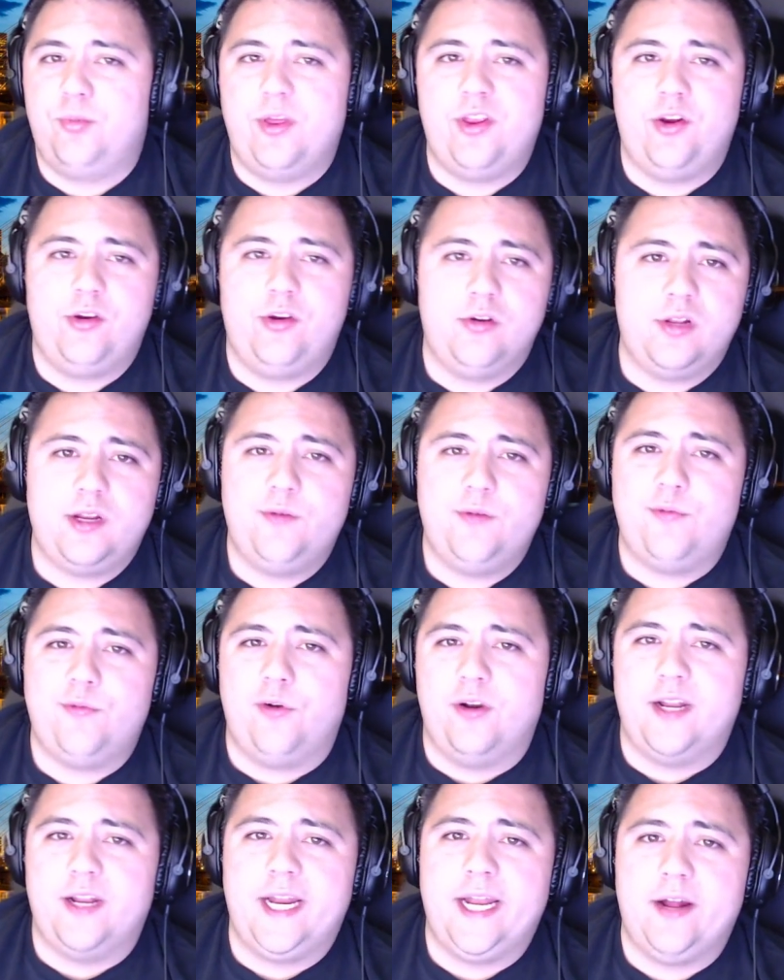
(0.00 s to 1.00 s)
whether you're looking
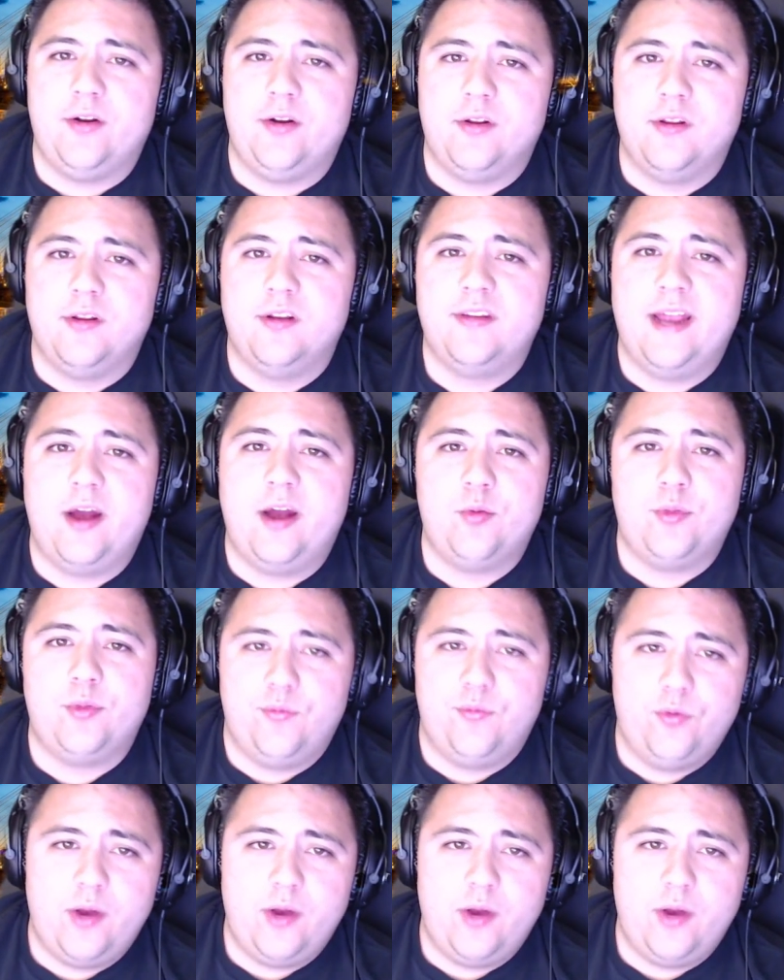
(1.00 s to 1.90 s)
for a night out on the town with your